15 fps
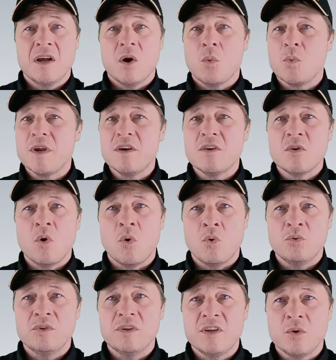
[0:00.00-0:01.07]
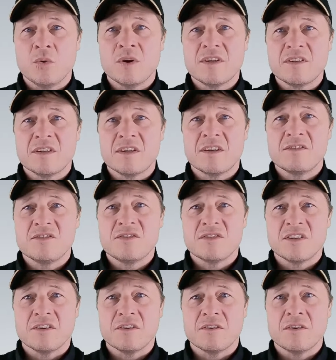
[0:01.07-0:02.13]
We are only going to
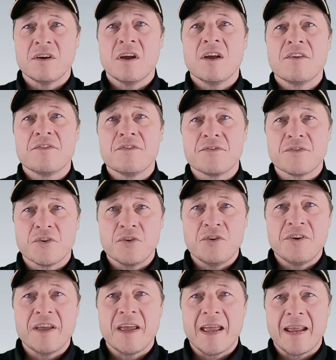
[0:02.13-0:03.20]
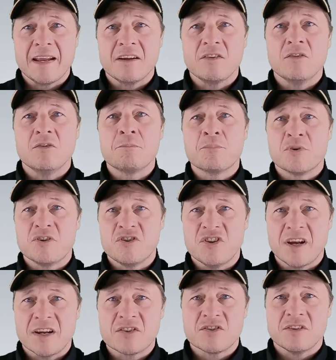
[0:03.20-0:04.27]
consider third angle
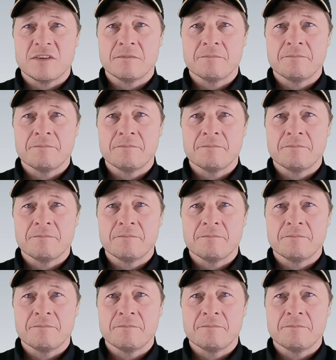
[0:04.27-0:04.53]
projection.